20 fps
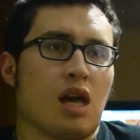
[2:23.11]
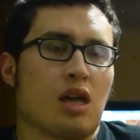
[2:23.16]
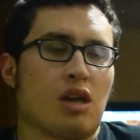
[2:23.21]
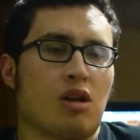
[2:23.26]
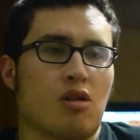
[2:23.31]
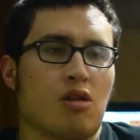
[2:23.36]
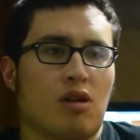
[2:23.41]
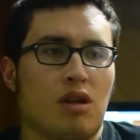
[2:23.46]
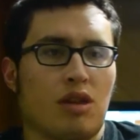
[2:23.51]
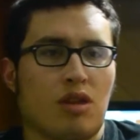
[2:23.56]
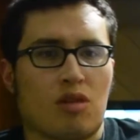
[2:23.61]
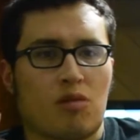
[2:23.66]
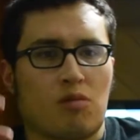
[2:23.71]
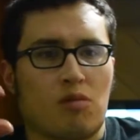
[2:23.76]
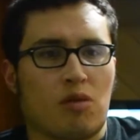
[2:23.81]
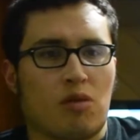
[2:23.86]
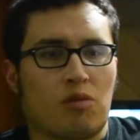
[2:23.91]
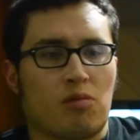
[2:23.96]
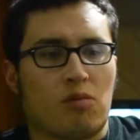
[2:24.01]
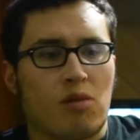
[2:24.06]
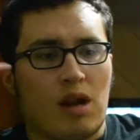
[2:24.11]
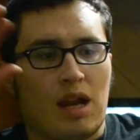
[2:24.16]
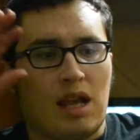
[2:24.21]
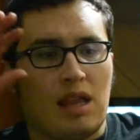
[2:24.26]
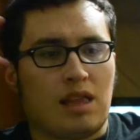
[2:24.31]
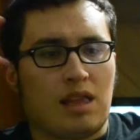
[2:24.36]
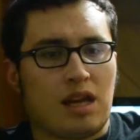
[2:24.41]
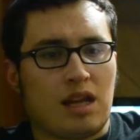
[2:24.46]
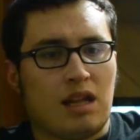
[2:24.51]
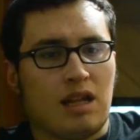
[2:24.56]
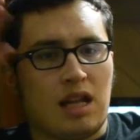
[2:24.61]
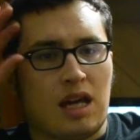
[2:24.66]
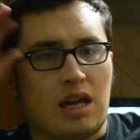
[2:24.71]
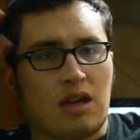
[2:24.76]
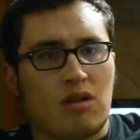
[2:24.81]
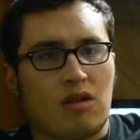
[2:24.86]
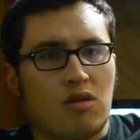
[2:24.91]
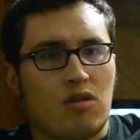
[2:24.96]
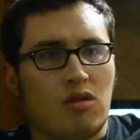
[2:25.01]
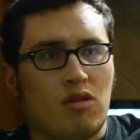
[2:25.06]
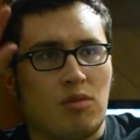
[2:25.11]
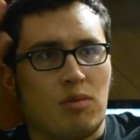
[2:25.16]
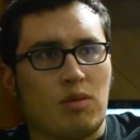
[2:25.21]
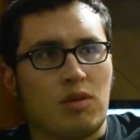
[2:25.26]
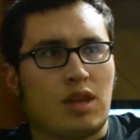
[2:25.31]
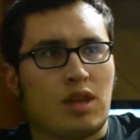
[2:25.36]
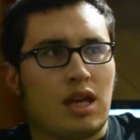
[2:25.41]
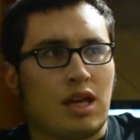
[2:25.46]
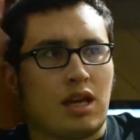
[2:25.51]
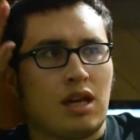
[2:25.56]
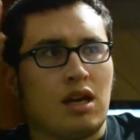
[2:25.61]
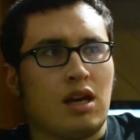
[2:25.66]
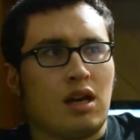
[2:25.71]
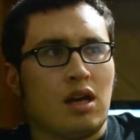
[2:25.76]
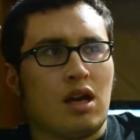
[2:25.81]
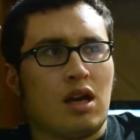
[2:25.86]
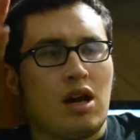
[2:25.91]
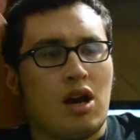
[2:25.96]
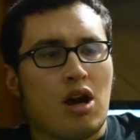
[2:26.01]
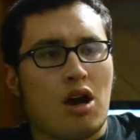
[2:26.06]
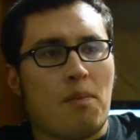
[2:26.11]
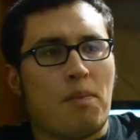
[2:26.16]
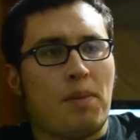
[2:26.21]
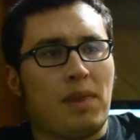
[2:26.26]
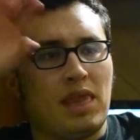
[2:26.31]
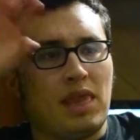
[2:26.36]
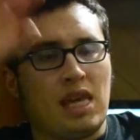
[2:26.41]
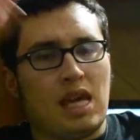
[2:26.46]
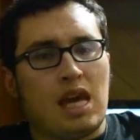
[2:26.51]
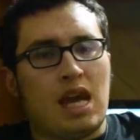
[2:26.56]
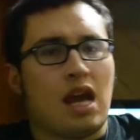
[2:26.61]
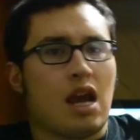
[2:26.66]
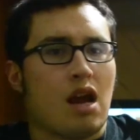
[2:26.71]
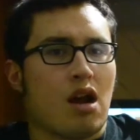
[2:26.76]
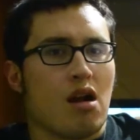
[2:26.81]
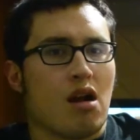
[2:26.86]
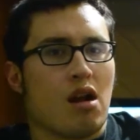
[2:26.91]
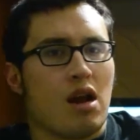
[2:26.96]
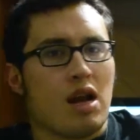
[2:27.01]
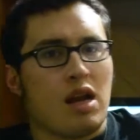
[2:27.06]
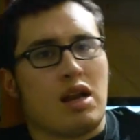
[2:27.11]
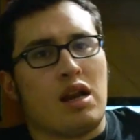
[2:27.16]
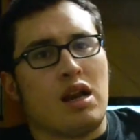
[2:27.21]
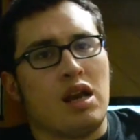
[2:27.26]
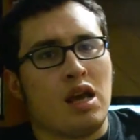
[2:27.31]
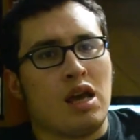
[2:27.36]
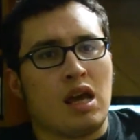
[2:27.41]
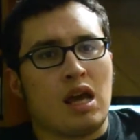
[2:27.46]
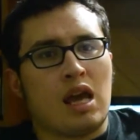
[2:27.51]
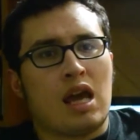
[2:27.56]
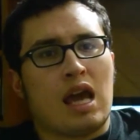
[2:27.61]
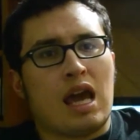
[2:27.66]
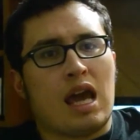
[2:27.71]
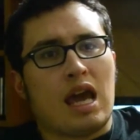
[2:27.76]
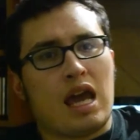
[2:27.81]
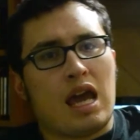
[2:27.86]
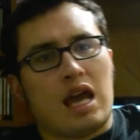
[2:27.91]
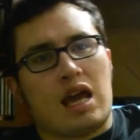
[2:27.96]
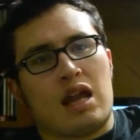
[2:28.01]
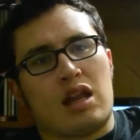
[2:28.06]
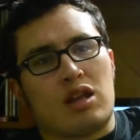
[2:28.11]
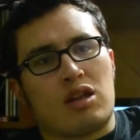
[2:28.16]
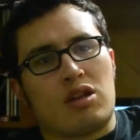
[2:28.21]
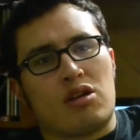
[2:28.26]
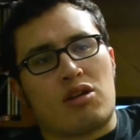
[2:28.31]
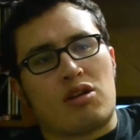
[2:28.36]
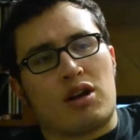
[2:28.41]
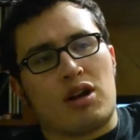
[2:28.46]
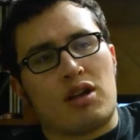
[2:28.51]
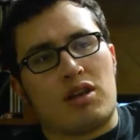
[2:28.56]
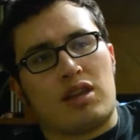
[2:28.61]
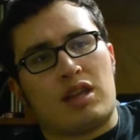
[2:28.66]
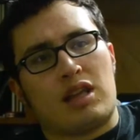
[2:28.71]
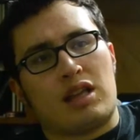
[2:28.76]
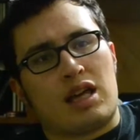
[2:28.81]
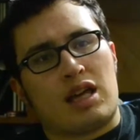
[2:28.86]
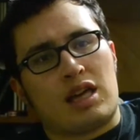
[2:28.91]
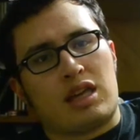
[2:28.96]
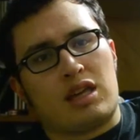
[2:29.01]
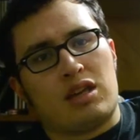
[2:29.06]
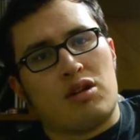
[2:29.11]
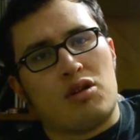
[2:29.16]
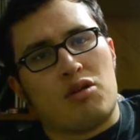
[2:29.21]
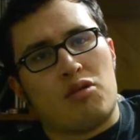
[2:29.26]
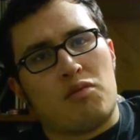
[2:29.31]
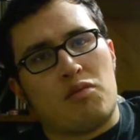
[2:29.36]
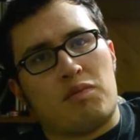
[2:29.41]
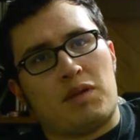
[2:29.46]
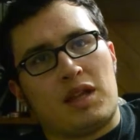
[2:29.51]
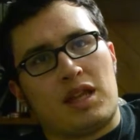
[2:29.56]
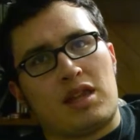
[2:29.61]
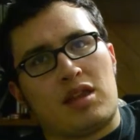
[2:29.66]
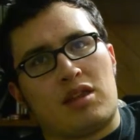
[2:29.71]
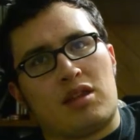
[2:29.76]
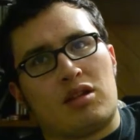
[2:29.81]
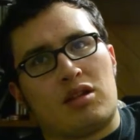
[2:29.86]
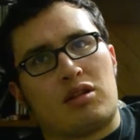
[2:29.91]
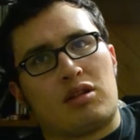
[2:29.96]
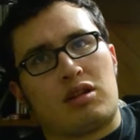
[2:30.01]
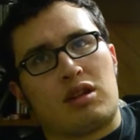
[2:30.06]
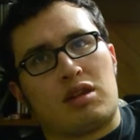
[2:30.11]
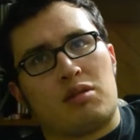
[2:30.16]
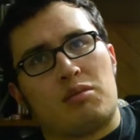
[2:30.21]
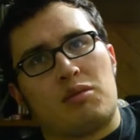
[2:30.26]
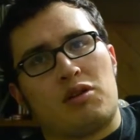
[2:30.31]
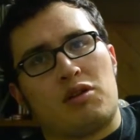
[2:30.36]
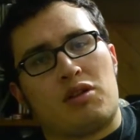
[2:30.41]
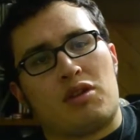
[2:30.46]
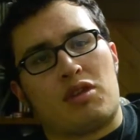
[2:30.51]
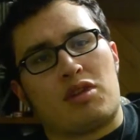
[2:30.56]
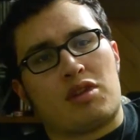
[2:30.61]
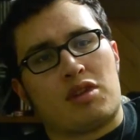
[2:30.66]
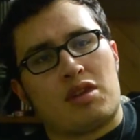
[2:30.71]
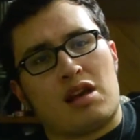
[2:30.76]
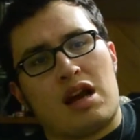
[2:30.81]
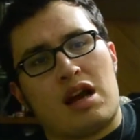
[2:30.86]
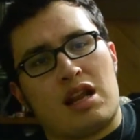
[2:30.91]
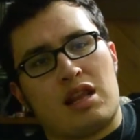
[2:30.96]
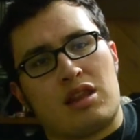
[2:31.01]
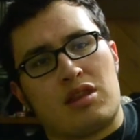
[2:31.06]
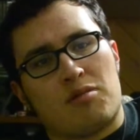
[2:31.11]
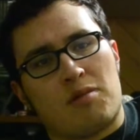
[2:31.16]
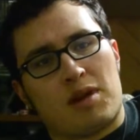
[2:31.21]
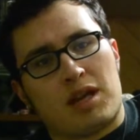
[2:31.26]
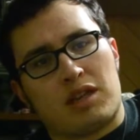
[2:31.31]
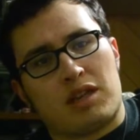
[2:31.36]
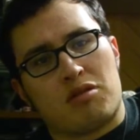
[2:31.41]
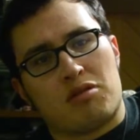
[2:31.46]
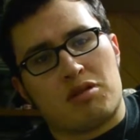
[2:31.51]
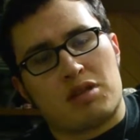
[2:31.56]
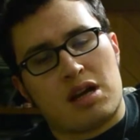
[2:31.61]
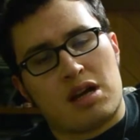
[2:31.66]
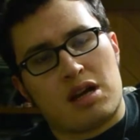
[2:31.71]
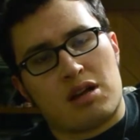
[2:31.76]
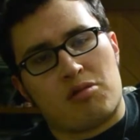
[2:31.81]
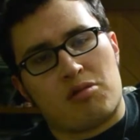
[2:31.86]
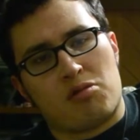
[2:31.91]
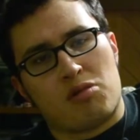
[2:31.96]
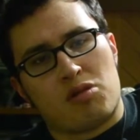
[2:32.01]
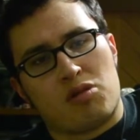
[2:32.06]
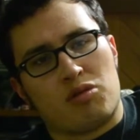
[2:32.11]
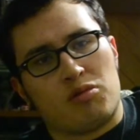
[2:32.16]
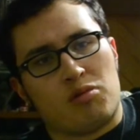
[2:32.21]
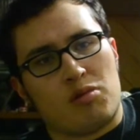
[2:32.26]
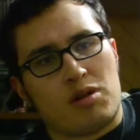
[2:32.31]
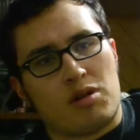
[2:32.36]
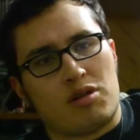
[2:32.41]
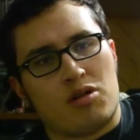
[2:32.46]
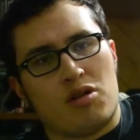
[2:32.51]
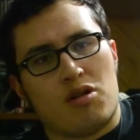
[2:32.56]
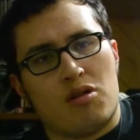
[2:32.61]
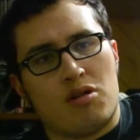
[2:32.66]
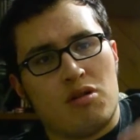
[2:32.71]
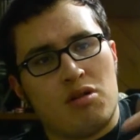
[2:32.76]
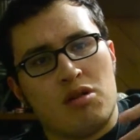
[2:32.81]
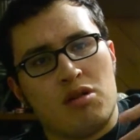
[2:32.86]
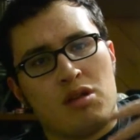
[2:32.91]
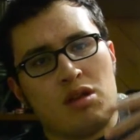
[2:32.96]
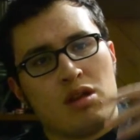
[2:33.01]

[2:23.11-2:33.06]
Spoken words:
you're in this world where it's kind of like almost like up in the air, and you're going to see, like, you know, places that look similar to the regular Sonic world, where it's all,